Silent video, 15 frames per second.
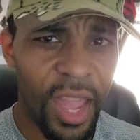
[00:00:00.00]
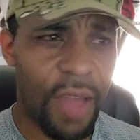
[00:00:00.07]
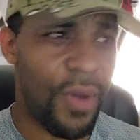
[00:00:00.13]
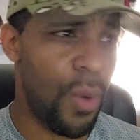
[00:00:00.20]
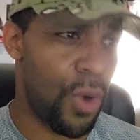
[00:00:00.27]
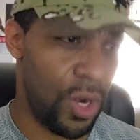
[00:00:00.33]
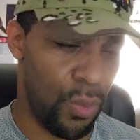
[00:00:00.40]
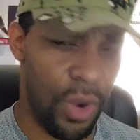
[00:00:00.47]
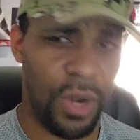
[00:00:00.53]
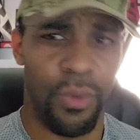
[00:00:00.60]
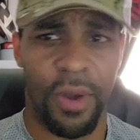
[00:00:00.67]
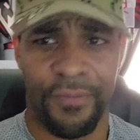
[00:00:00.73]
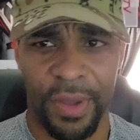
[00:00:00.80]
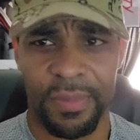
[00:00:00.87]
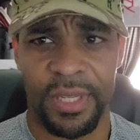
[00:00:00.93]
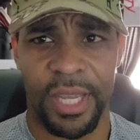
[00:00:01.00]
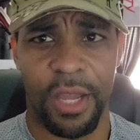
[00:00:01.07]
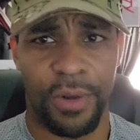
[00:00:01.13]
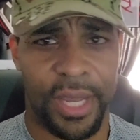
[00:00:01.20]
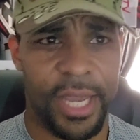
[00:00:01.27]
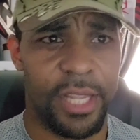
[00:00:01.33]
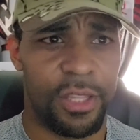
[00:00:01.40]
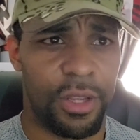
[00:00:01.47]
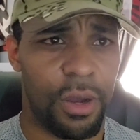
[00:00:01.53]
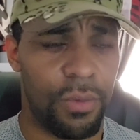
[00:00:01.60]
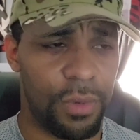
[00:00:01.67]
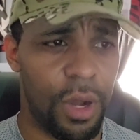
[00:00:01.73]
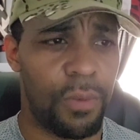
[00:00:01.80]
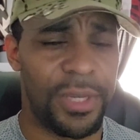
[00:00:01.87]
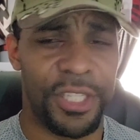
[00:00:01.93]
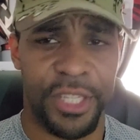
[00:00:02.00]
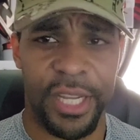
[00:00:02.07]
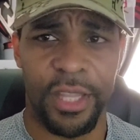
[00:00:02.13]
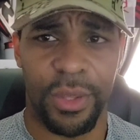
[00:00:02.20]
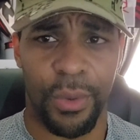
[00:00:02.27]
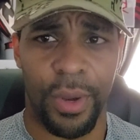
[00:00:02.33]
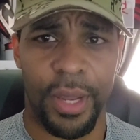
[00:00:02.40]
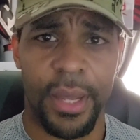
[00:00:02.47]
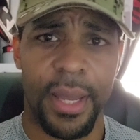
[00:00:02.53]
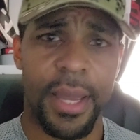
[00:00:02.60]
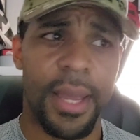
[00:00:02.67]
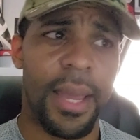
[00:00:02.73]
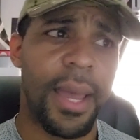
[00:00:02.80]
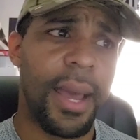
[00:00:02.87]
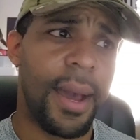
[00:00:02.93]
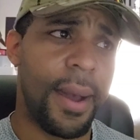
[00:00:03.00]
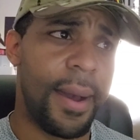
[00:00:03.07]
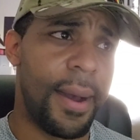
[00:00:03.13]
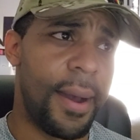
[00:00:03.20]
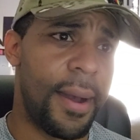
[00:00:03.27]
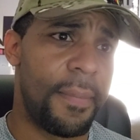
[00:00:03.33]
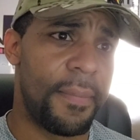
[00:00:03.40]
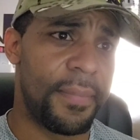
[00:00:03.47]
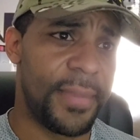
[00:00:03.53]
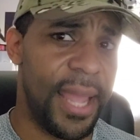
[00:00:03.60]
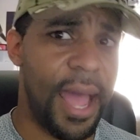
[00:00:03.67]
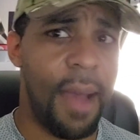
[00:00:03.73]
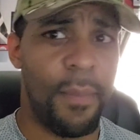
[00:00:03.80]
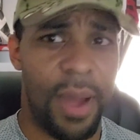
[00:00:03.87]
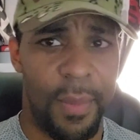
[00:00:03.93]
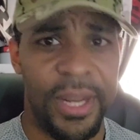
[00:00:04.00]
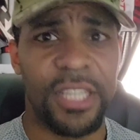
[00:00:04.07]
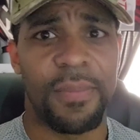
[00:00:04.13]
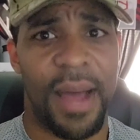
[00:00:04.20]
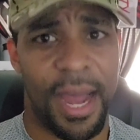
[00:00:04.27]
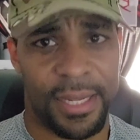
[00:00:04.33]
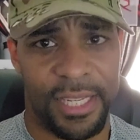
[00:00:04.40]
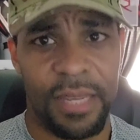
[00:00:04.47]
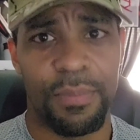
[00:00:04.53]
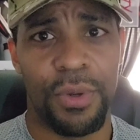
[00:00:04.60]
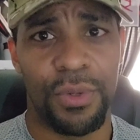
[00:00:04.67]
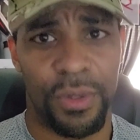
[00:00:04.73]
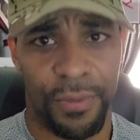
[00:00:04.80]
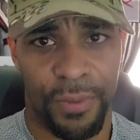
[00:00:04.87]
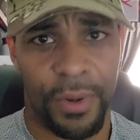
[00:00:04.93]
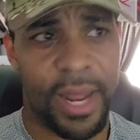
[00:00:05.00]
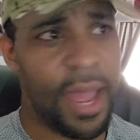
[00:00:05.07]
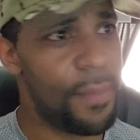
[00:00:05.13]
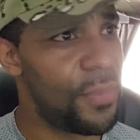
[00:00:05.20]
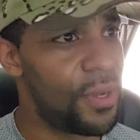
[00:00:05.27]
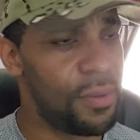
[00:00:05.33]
If I want to run the 115 on the, e, on, on the G3, uh, now I'm, I'm going to need some octane booster for that.